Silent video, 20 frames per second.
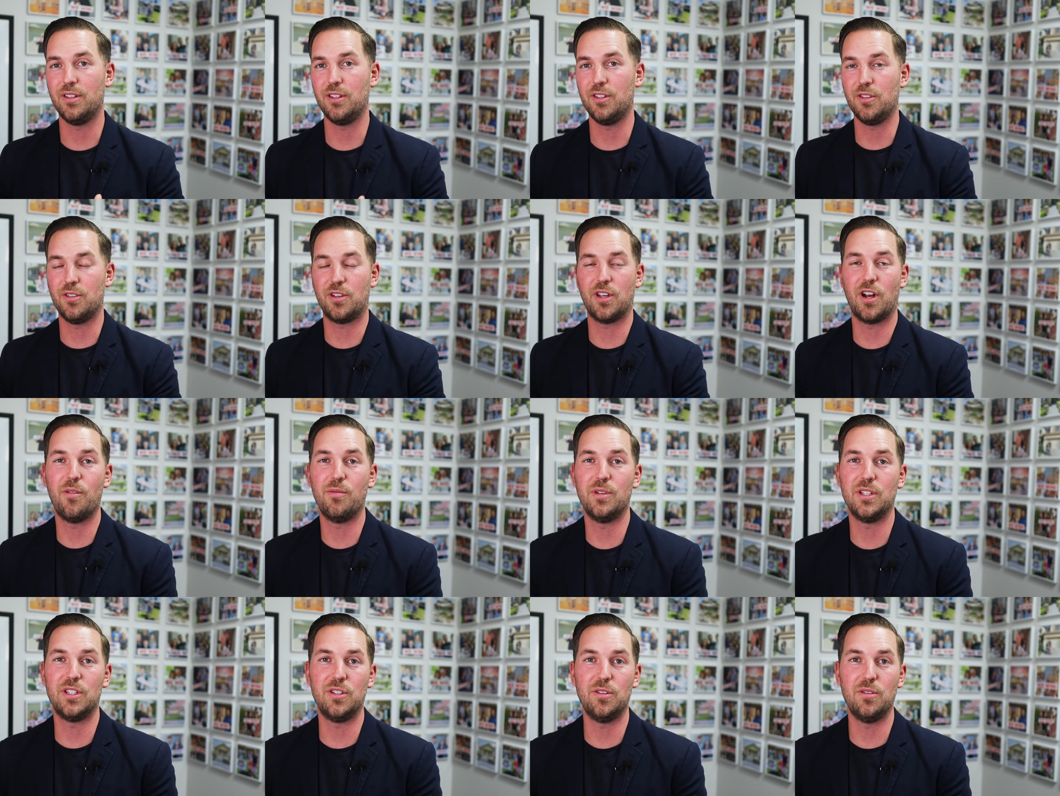you can
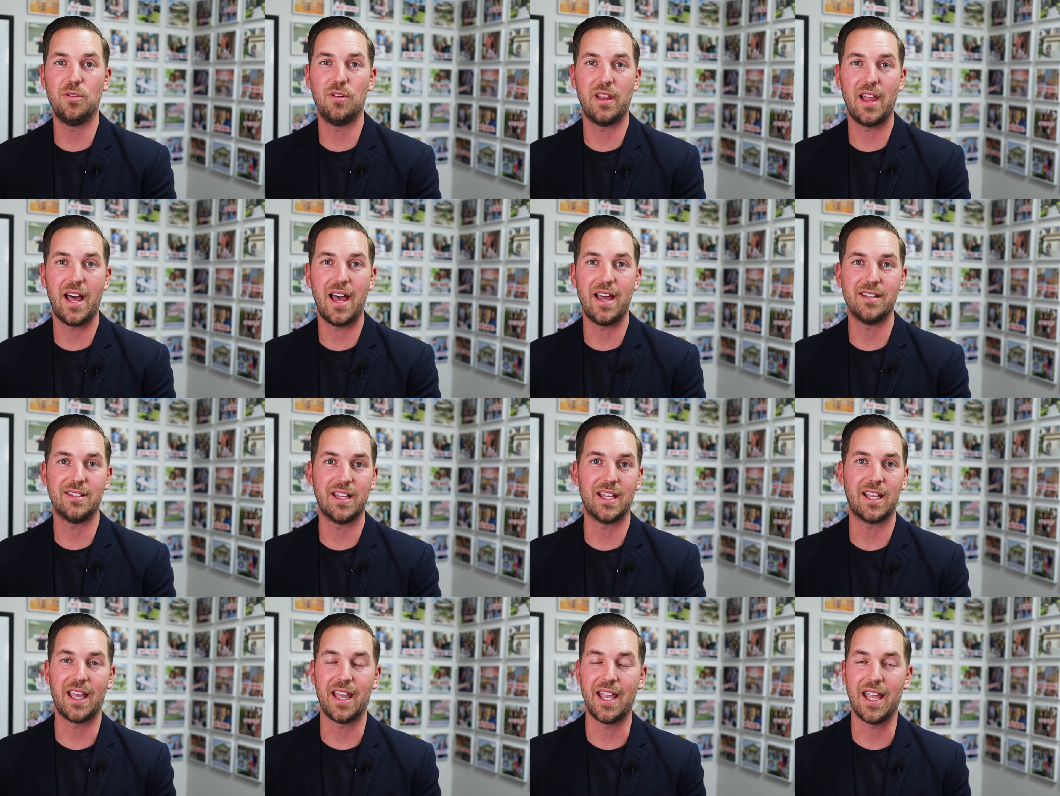always utilize
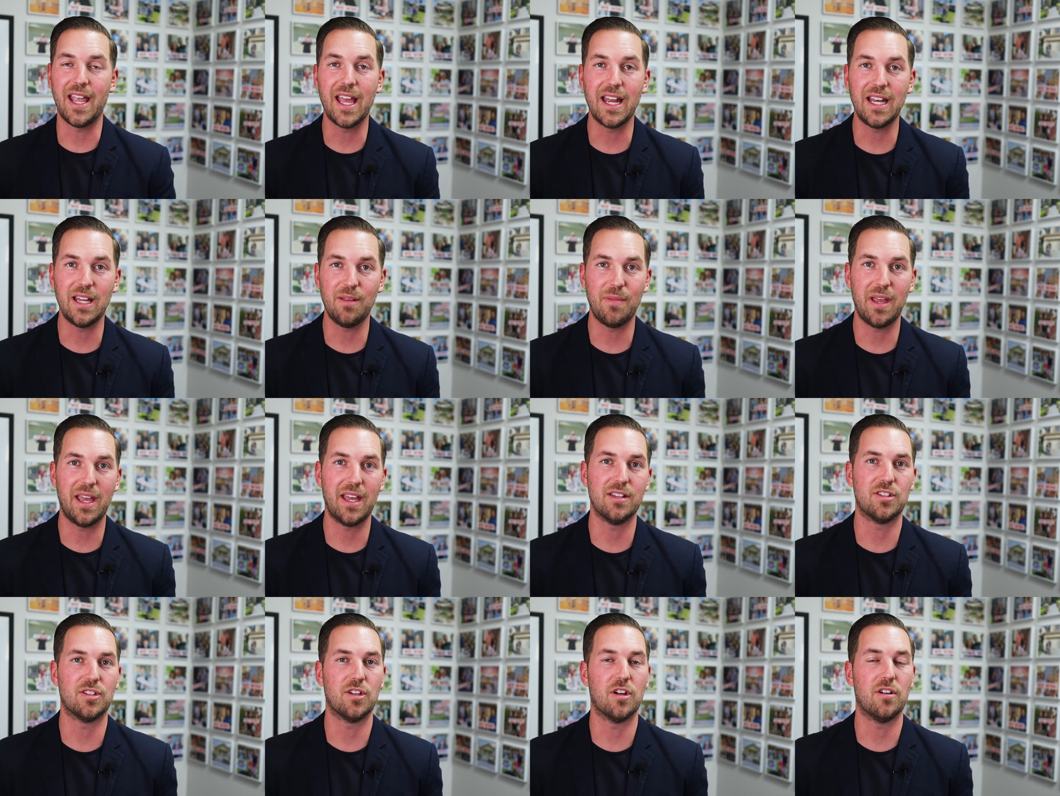like a
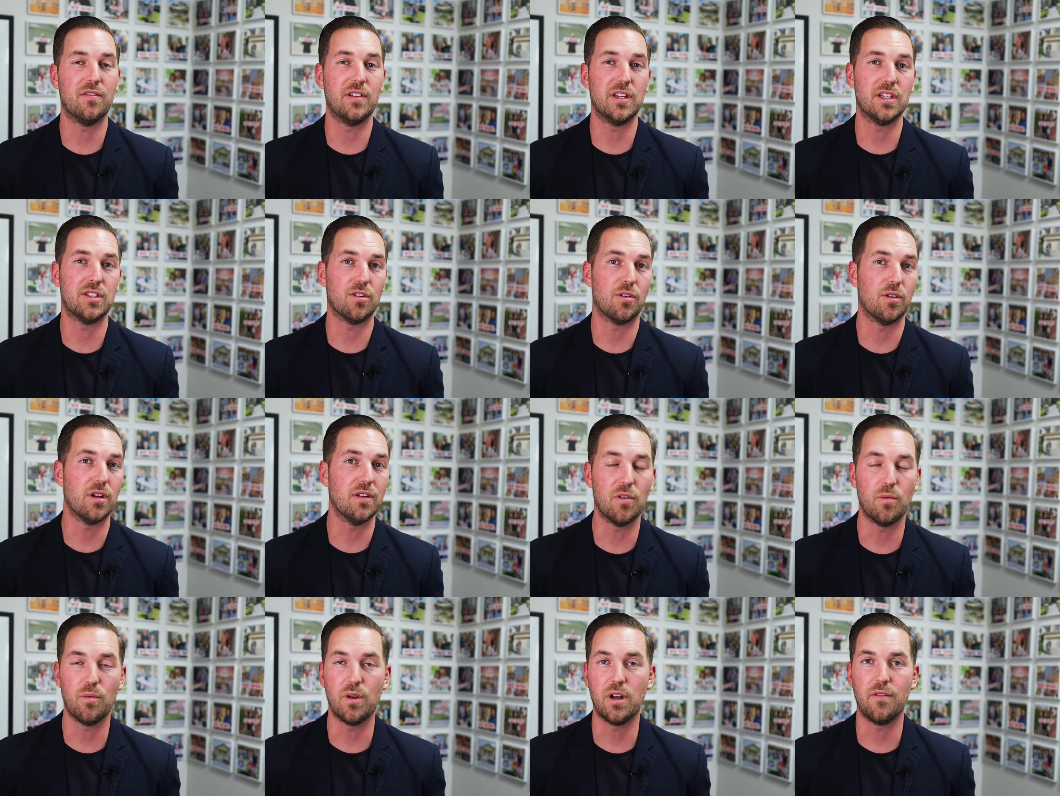handyman service or
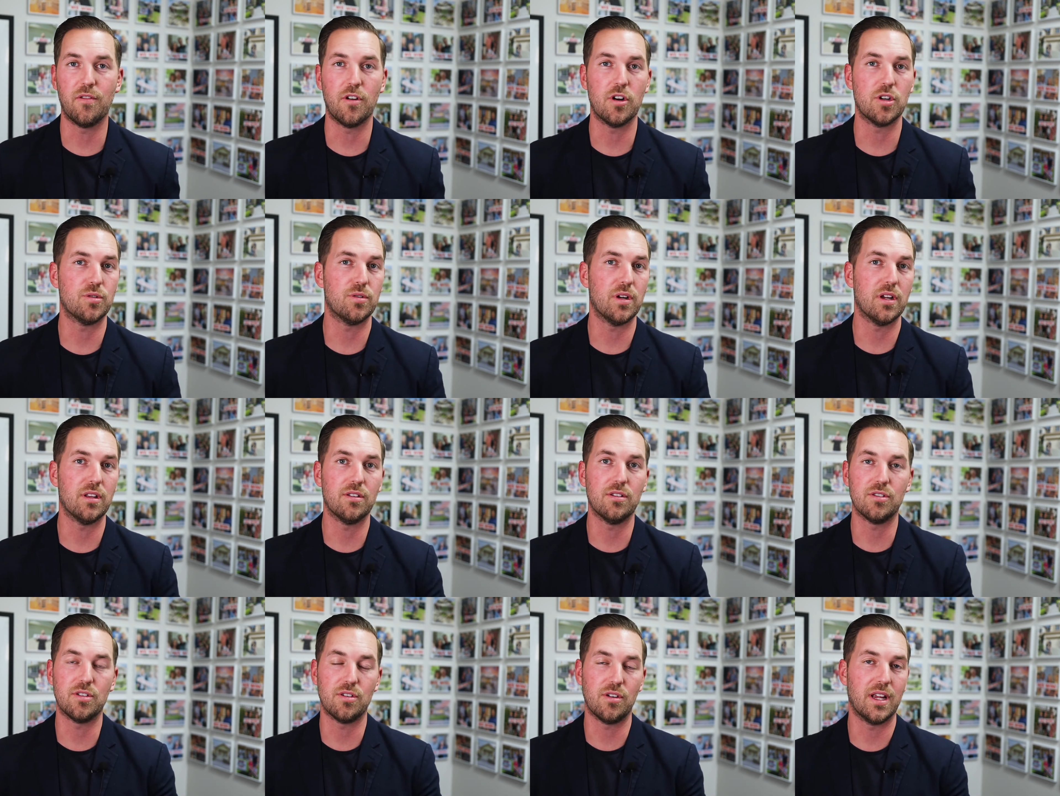even one of our
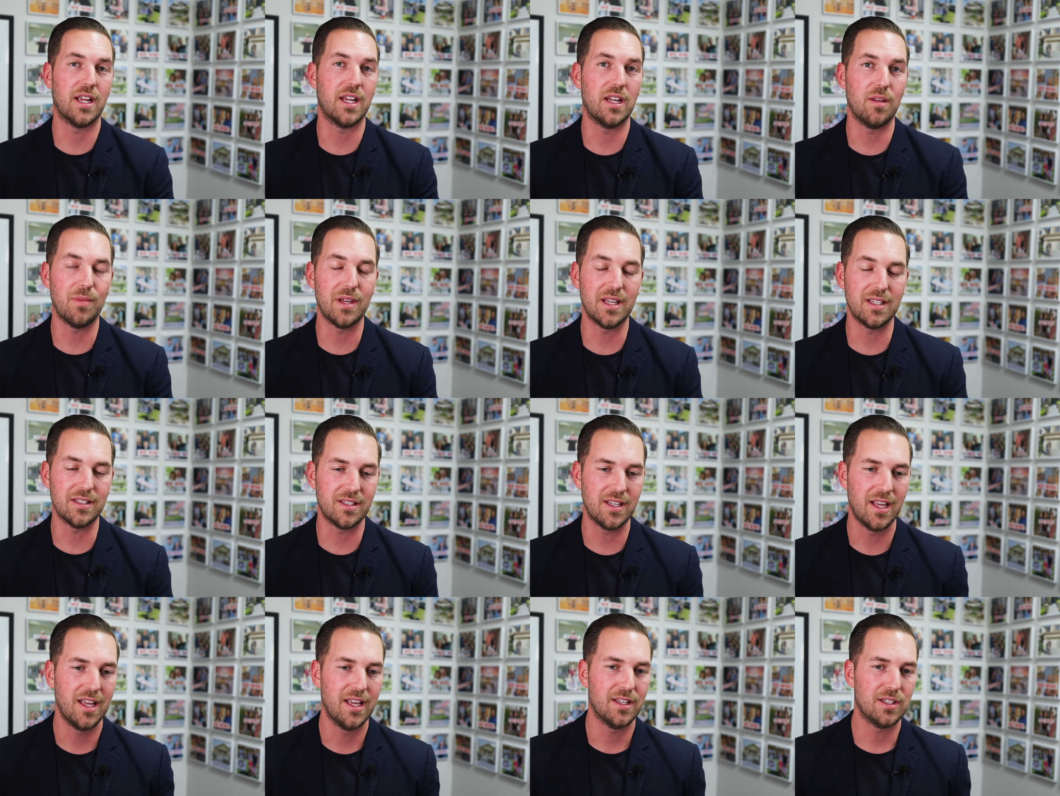trailers or
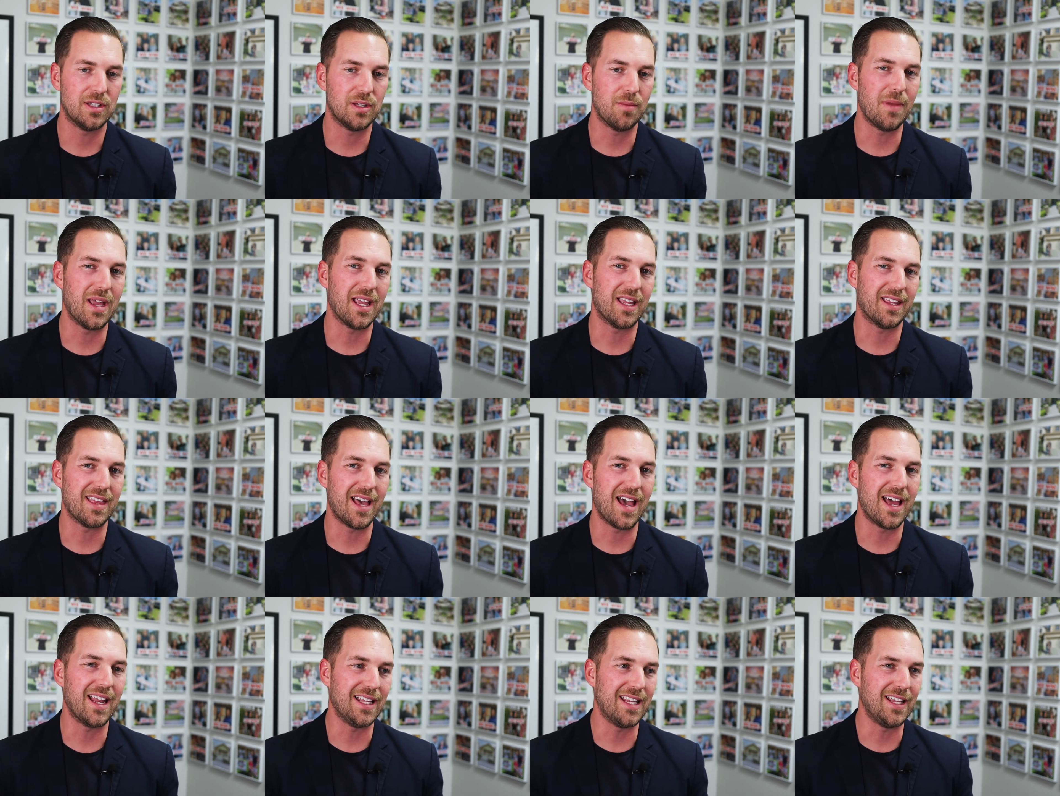handymans to make
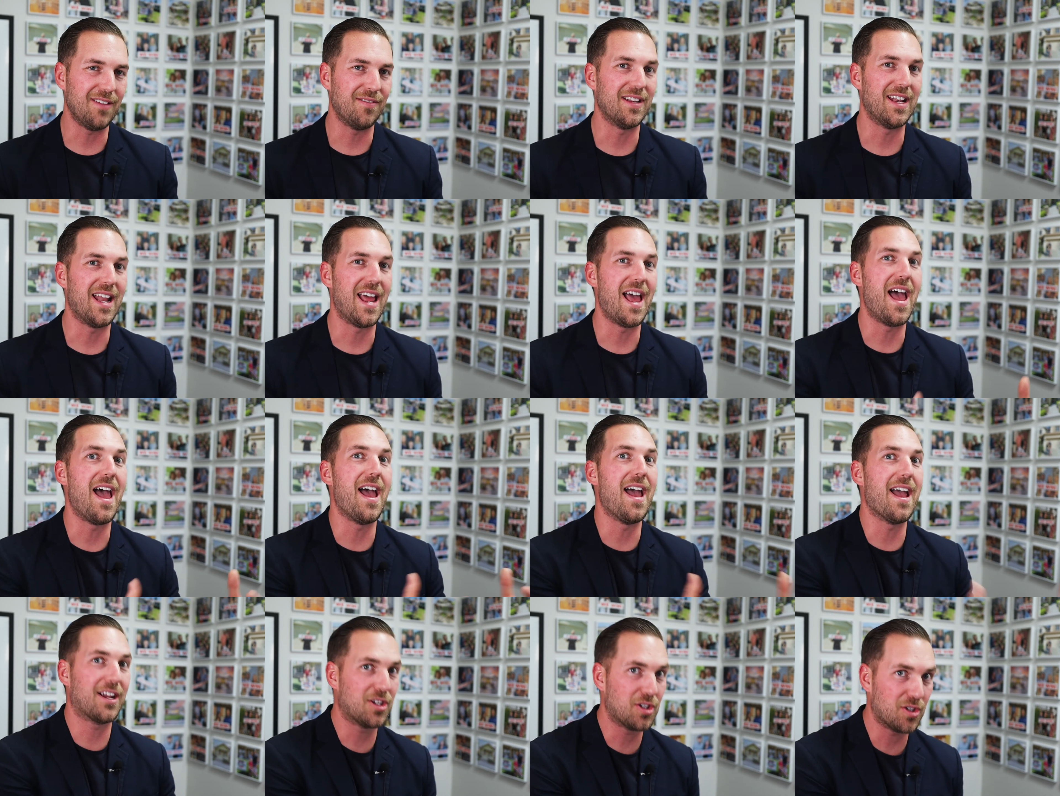that even
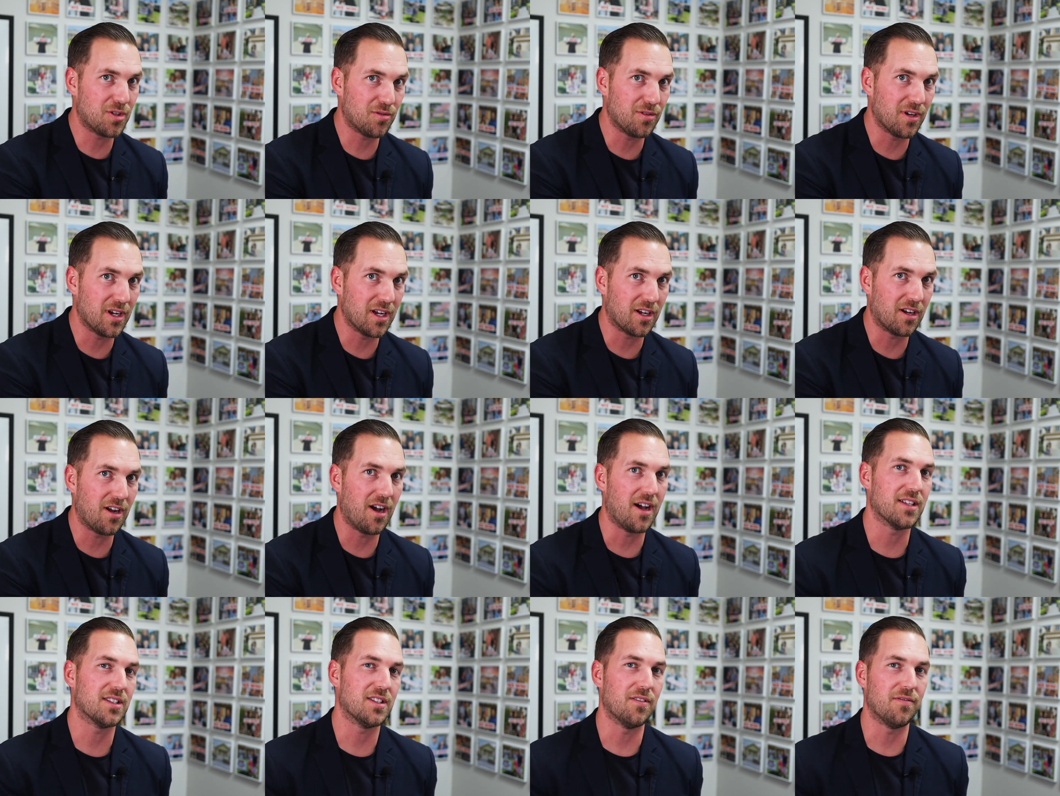extra
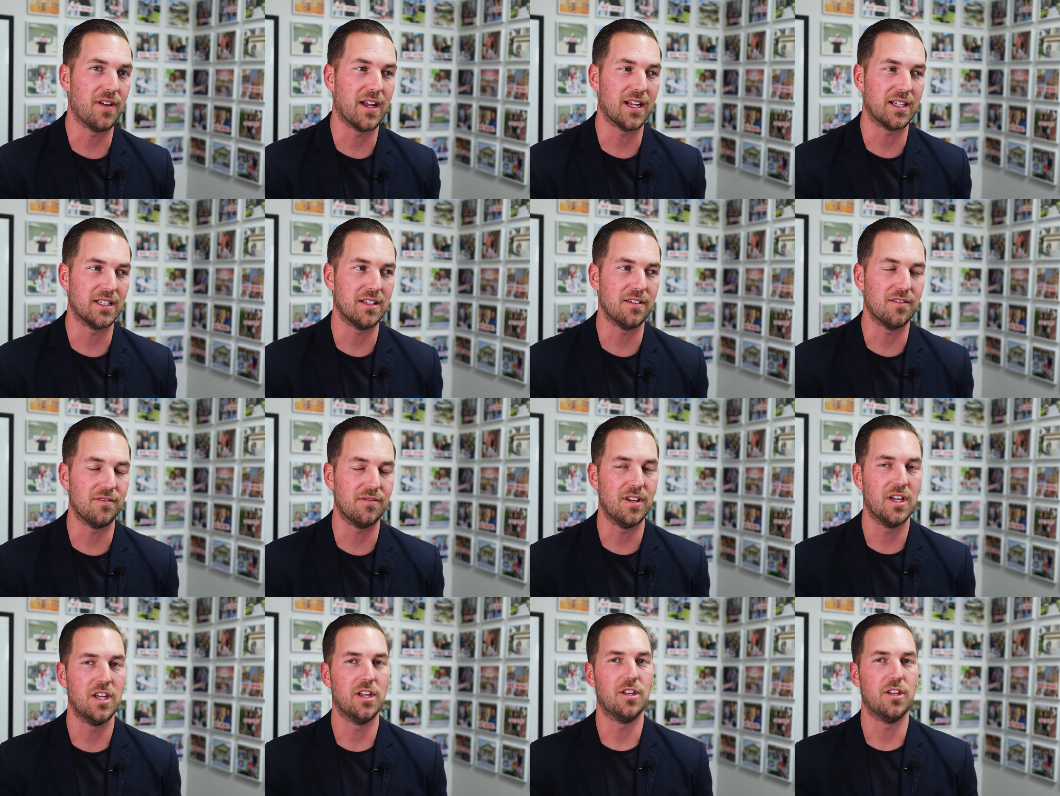cost effective.